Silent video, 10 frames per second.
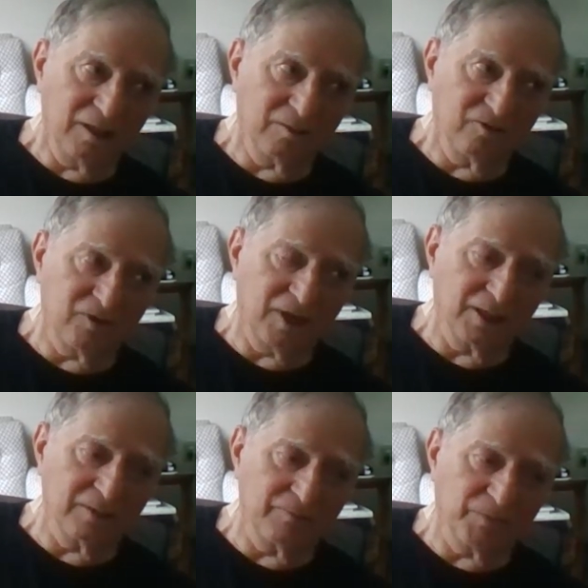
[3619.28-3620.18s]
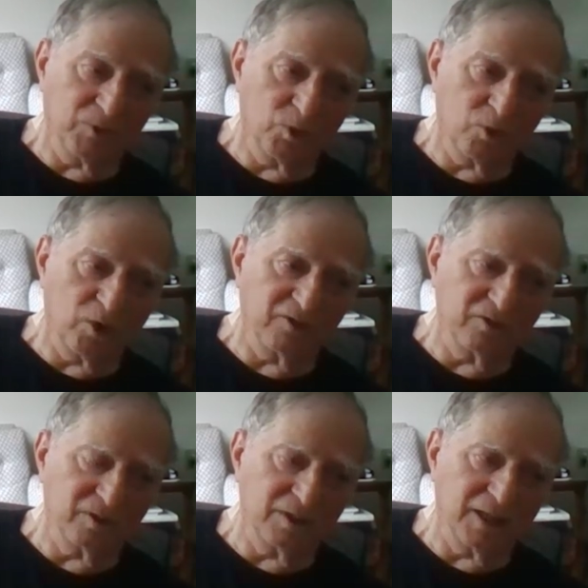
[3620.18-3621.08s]
flight, we
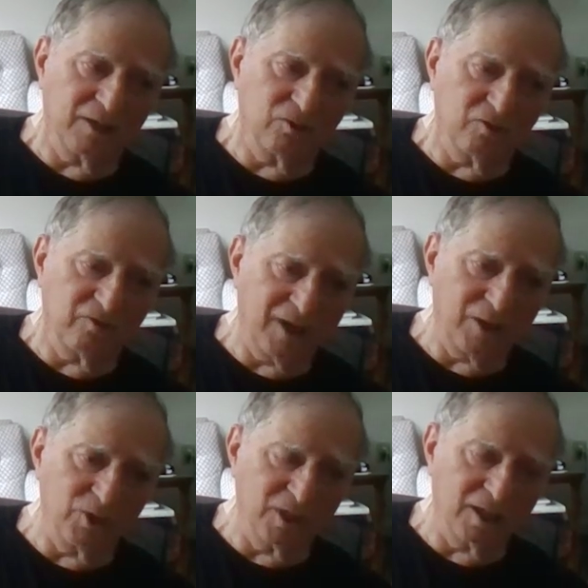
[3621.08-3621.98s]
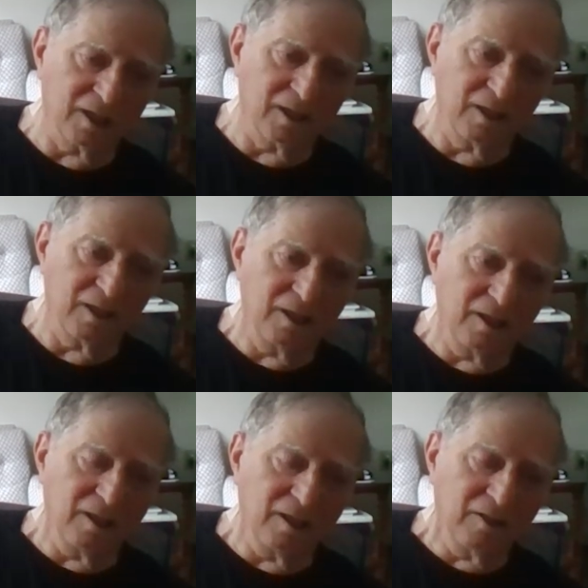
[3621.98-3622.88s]
rested, and the following day,
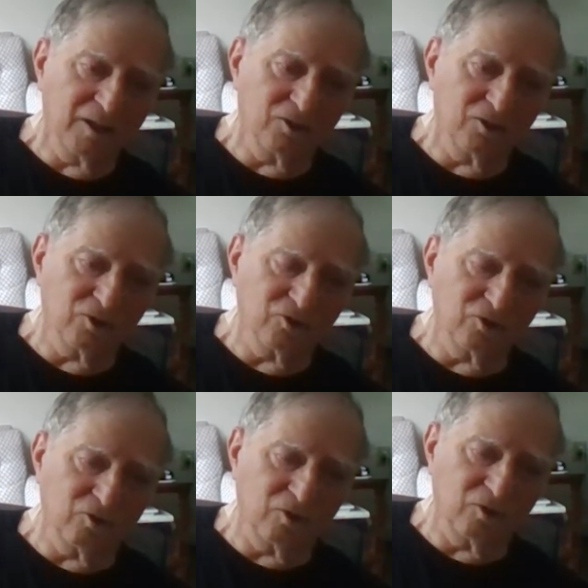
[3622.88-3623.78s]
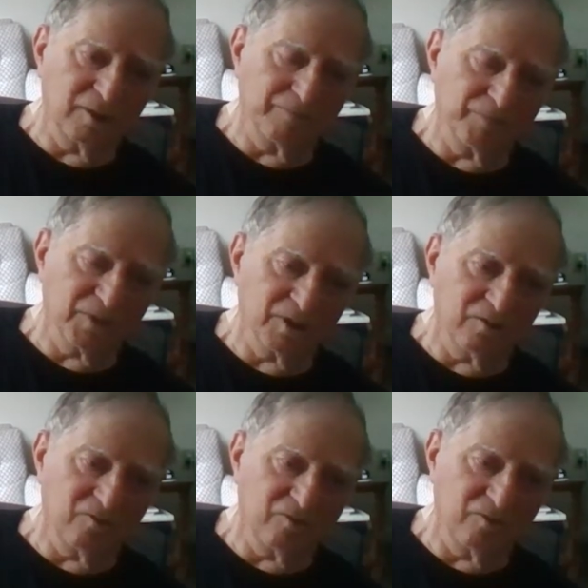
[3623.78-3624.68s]
they took us to the
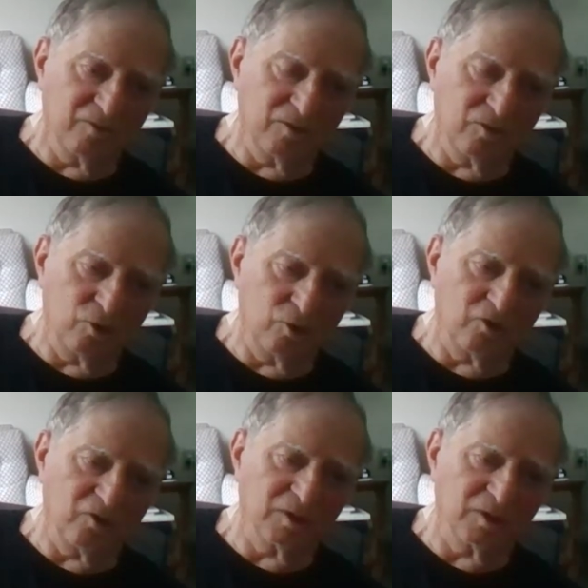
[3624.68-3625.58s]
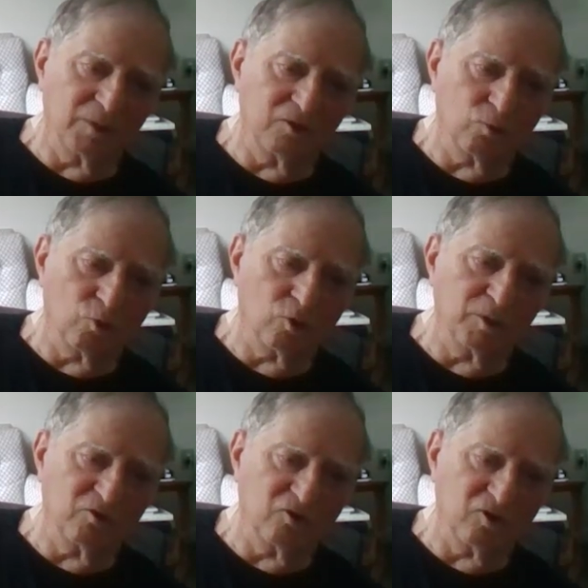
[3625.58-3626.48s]
North Vietnamese War
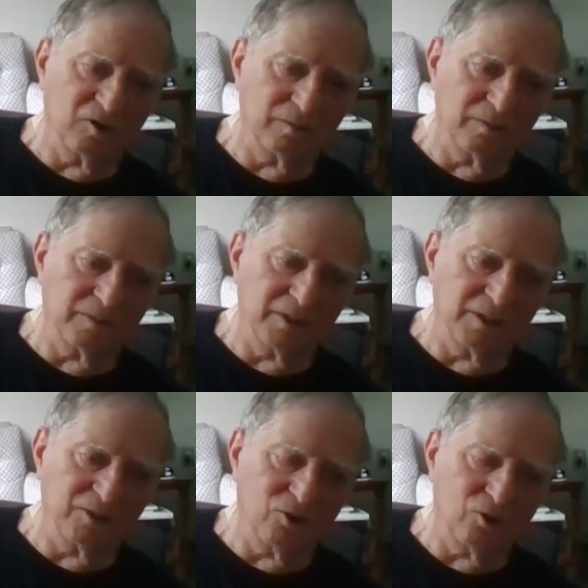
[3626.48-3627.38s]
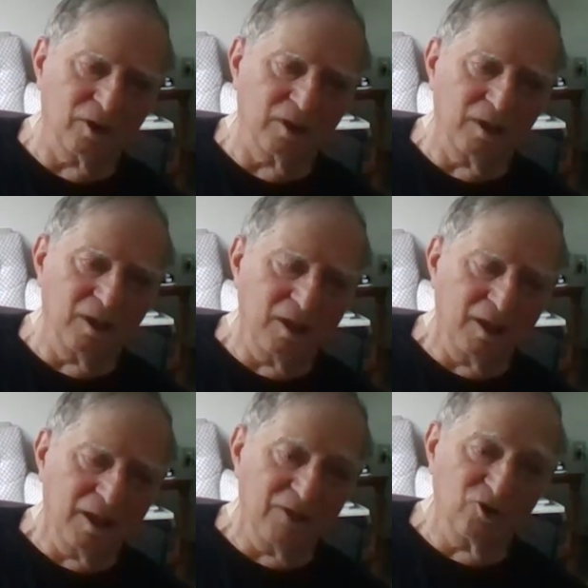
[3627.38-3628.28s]
Museum in Hanoi,
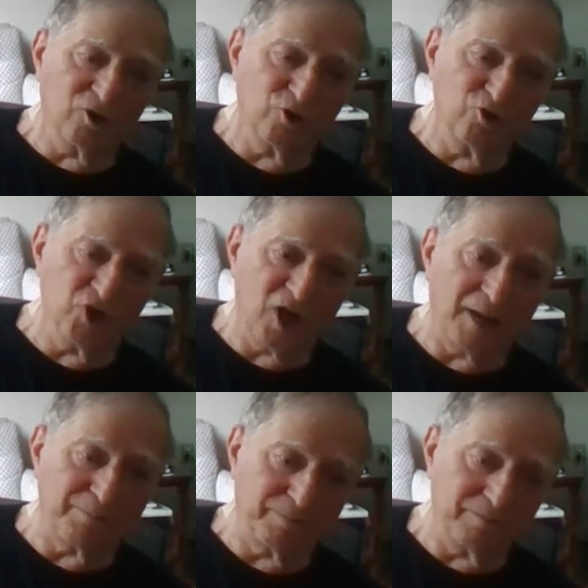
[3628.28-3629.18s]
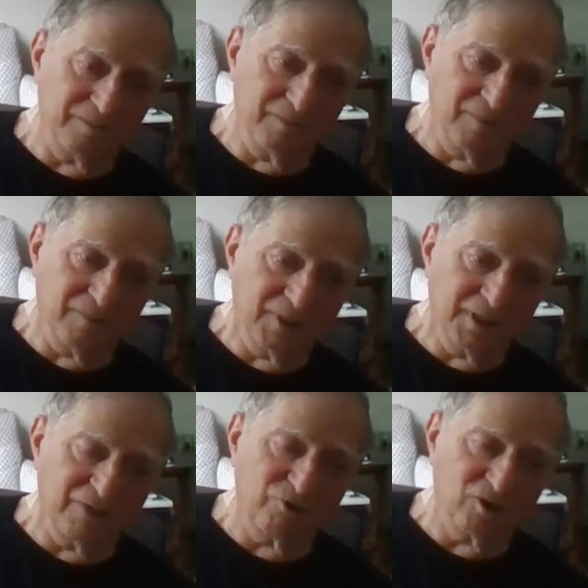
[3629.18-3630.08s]
and General Jacques
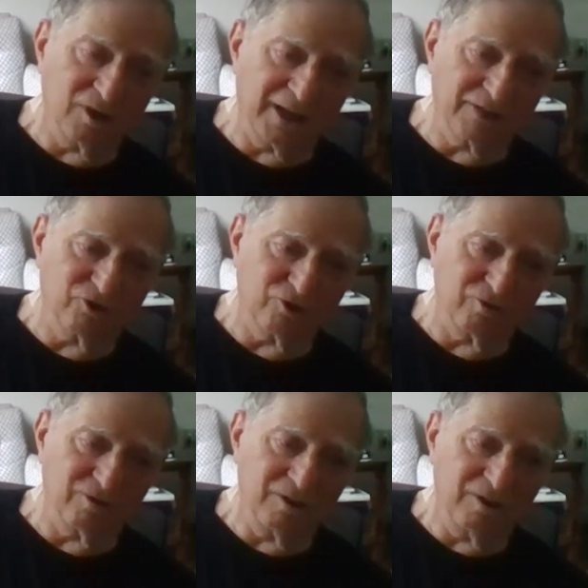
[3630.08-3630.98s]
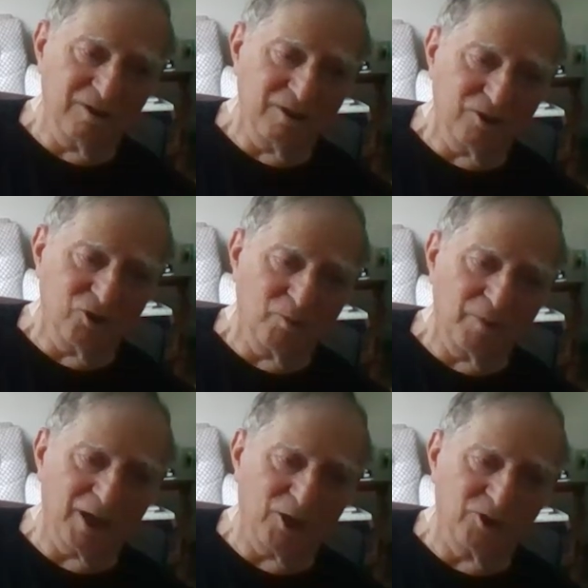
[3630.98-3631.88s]
it was a lecture on the
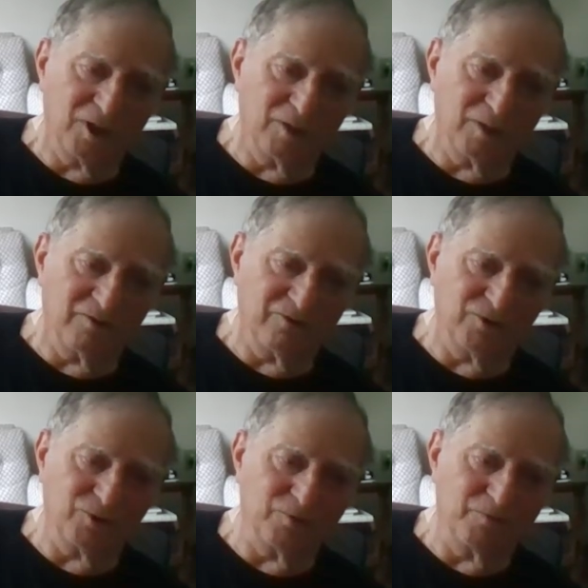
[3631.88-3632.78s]
Battle of Dien Bien Phu.